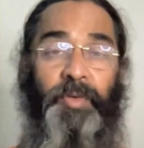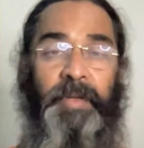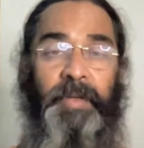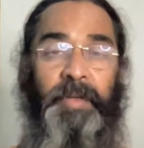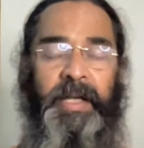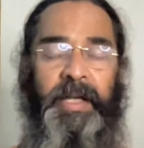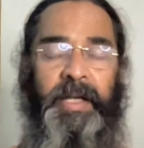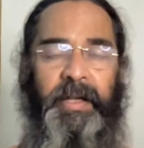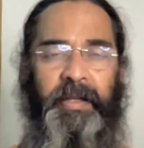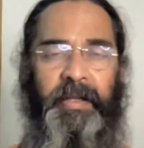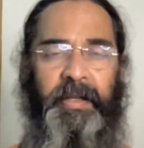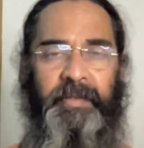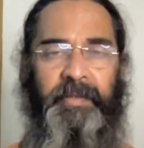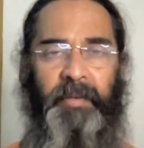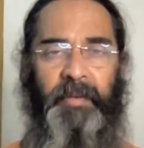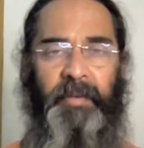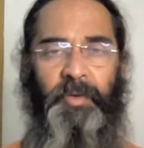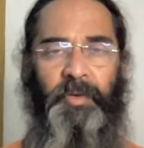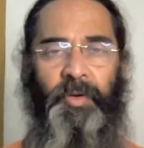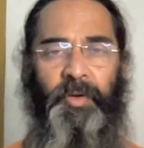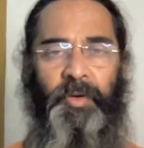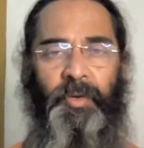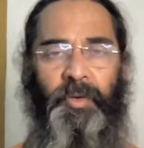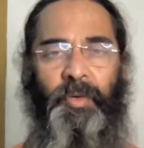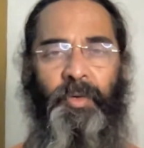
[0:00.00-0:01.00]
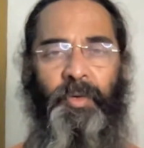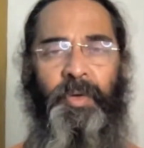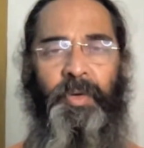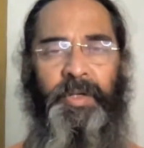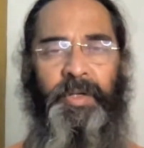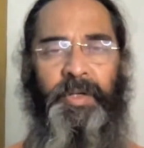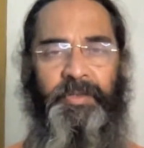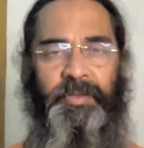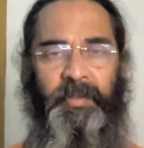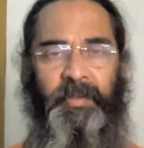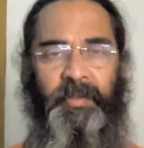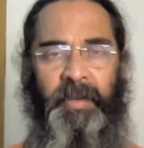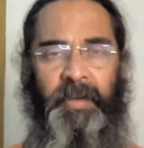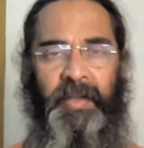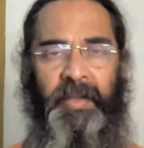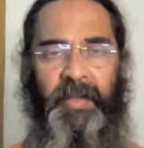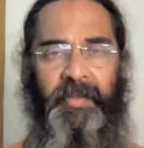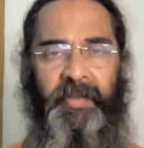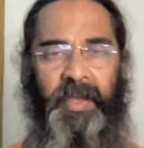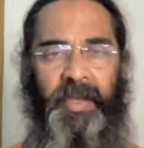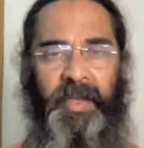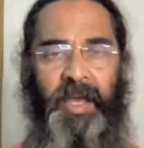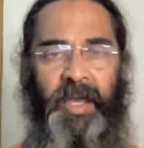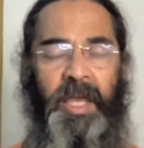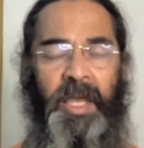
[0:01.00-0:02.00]
many days I'm going to go into
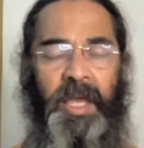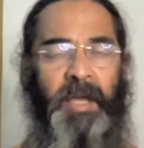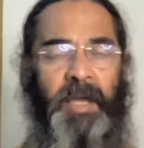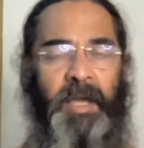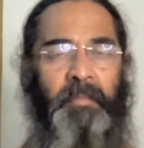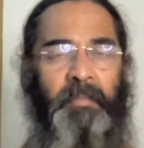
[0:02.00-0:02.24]
samadhi,